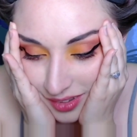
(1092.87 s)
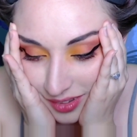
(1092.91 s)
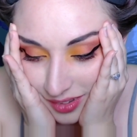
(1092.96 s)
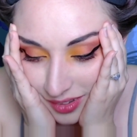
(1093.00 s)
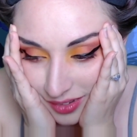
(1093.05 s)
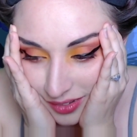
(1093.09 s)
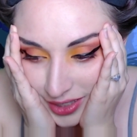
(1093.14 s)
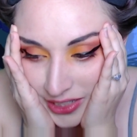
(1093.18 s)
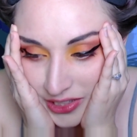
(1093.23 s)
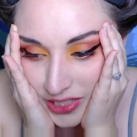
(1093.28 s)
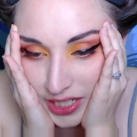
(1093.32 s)

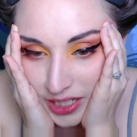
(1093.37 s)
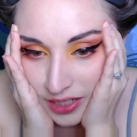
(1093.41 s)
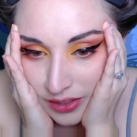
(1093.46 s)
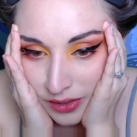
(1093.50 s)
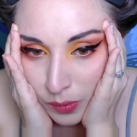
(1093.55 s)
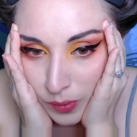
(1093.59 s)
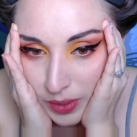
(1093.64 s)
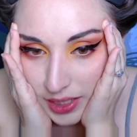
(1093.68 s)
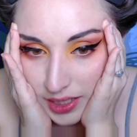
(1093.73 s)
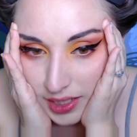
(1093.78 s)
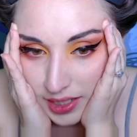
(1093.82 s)
And the other
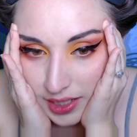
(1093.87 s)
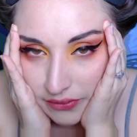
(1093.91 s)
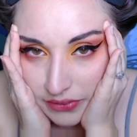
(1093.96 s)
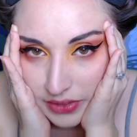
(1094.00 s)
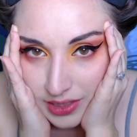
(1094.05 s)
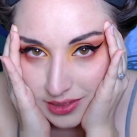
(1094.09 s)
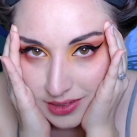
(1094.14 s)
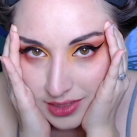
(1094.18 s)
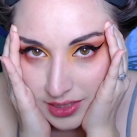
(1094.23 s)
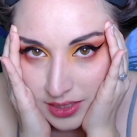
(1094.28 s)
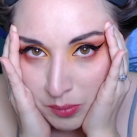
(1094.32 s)
one I have that
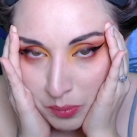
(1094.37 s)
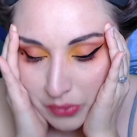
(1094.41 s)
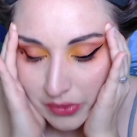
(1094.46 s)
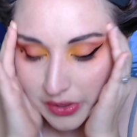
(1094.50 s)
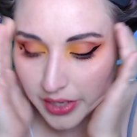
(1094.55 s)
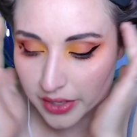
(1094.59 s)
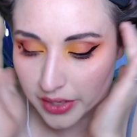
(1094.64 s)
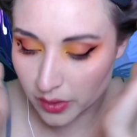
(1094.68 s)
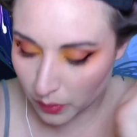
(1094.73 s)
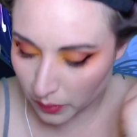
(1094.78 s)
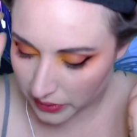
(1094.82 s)
didn't
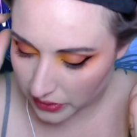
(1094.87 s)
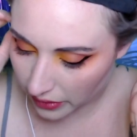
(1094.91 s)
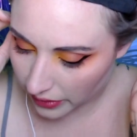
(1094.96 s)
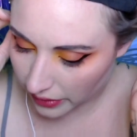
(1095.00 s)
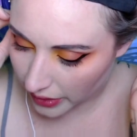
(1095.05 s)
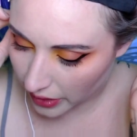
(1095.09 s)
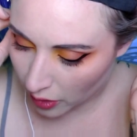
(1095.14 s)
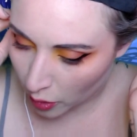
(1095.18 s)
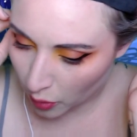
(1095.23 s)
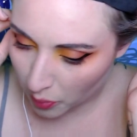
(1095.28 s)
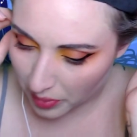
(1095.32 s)
break was already
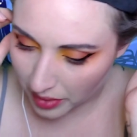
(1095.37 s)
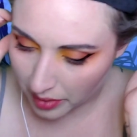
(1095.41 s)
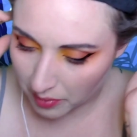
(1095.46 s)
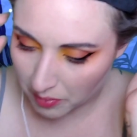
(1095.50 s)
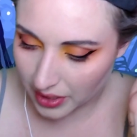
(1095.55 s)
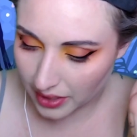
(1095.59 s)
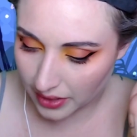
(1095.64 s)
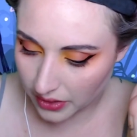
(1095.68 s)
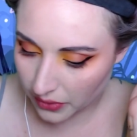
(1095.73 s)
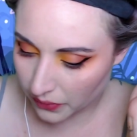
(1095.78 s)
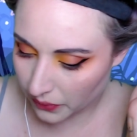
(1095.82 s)
open, but I
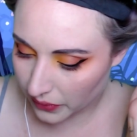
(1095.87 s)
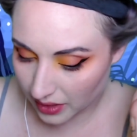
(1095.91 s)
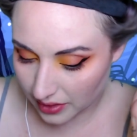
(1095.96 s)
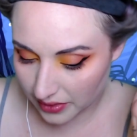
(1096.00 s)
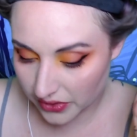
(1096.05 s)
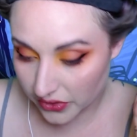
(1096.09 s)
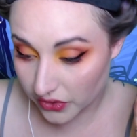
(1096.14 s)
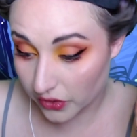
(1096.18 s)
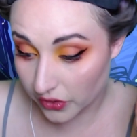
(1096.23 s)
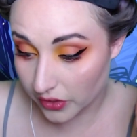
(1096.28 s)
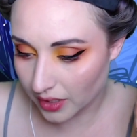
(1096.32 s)
don't think it's
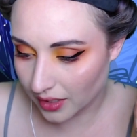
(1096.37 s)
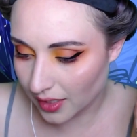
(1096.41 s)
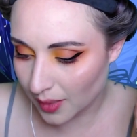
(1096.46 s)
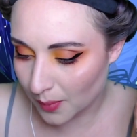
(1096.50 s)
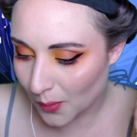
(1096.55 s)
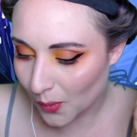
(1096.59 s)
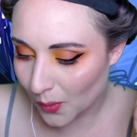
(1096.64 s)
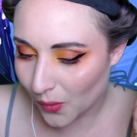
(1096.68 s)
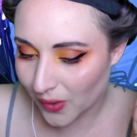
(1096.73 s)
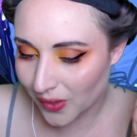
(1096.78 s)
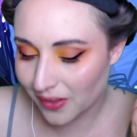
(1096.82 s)
good
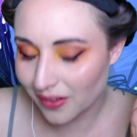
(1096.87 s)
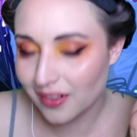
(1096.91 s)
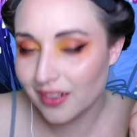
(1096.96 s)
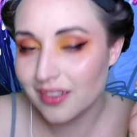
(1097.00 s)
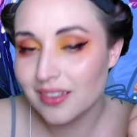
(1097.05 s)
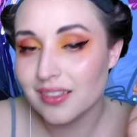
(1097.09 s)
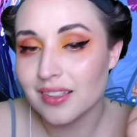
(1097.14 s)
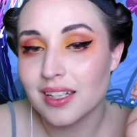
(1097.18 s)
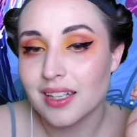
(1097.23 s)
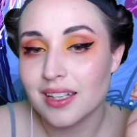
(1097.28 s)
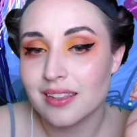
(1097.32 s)
anymore.
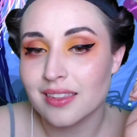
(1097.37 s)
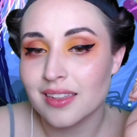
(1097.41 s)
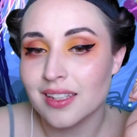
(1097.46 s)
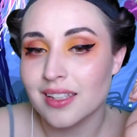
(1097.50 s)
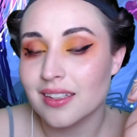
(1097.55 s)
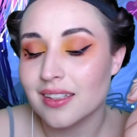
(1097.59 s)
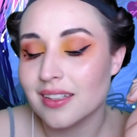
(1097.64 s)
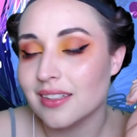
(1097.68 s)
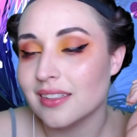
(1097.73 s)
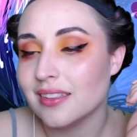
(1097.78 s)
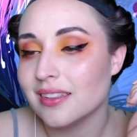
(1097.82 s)
Like, I think
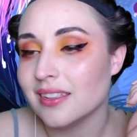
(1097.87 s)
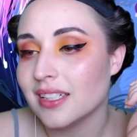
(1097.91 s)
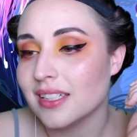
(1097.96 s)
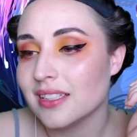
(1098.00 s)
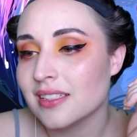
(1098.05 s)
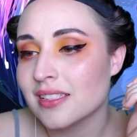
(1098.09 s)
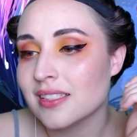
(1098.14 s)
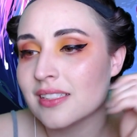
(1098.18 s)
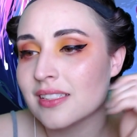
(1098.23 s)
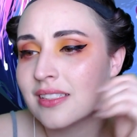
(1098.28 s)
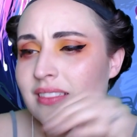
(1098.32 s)

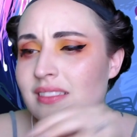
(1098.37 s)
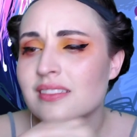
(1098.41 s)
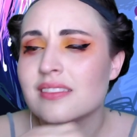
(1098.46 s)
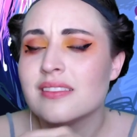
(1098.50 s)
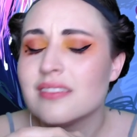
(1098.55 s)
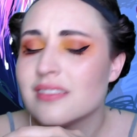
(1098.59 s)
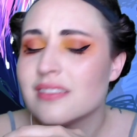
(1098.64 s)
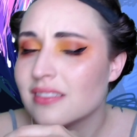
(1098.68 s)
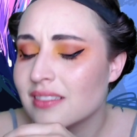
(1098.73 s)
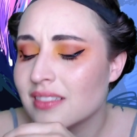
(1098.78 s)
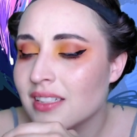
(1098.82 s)
it's
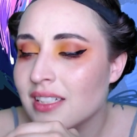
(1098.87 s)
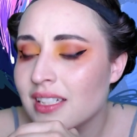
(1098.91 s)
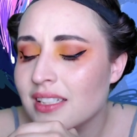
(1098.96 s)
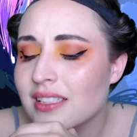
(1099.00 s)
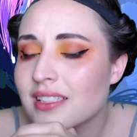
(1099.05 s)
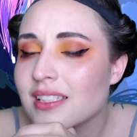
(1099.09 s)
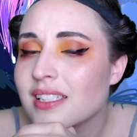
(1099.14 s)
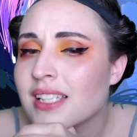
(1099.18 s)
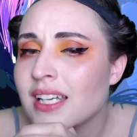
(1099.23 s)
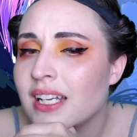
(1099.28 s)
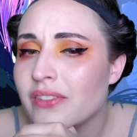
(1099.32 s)
because
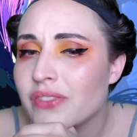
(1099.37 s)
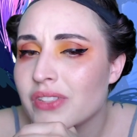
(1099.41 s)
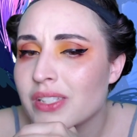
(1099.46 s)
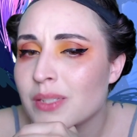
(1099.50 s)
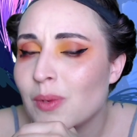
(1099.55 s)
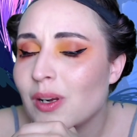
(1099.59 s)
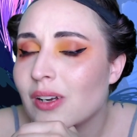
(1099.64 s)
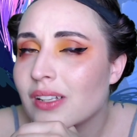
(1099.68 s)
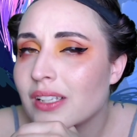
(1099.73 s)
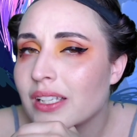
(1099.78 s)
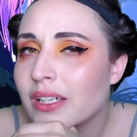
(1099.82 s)
it's kind of a
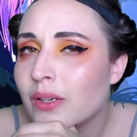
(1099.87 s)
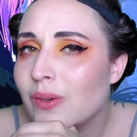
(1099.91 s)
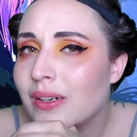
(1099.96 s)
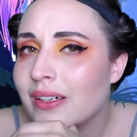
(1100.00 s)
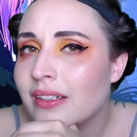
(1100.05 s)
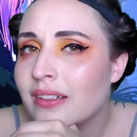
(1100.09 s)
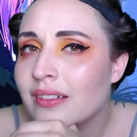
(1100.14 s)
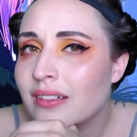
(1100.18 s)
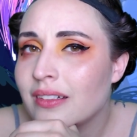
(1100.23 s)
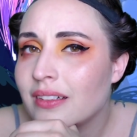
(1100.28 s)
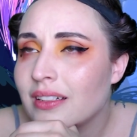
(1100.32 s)
sparkling
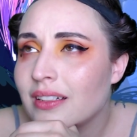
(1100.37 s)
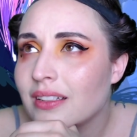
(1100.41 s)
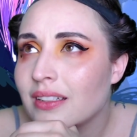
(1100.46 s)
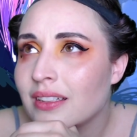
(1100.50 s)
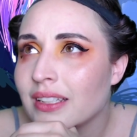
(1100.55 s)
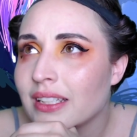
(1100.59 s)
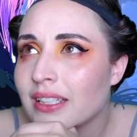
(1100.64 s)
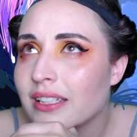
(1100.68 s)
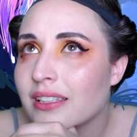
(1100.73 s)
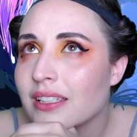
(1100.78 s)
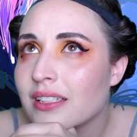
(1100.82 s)
wine,
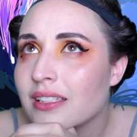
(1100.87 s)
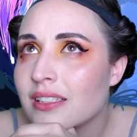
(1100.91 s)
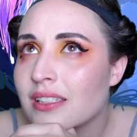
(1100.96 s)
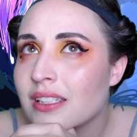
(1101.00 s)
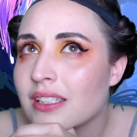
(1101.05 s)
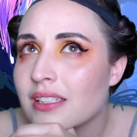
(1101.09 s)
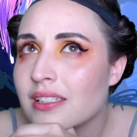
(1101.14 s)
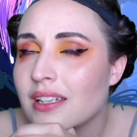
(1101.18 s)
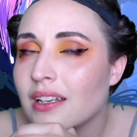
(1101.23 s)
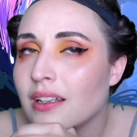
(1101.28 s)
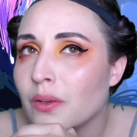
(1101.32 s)
like the
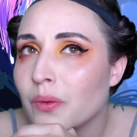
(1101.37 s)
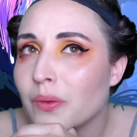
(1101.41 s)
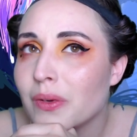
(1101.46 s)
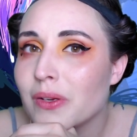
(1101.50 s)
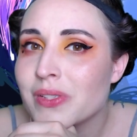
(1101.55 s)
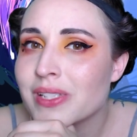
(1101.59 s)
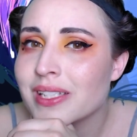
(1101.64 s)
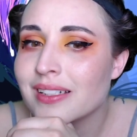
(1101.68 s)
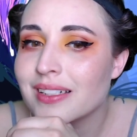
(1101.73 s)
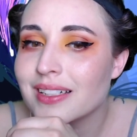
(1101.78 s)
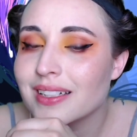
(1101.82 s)
Stella
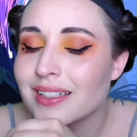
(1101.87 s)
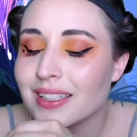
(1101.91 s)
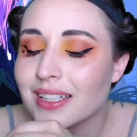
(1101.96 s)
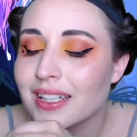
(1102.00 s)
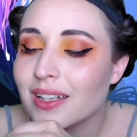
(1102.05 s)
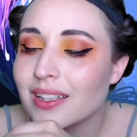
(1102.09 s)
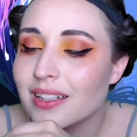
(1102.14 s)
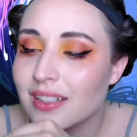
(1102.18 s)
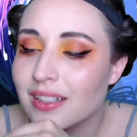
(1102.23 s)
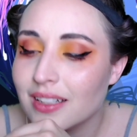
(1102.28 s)
Rosa. I think it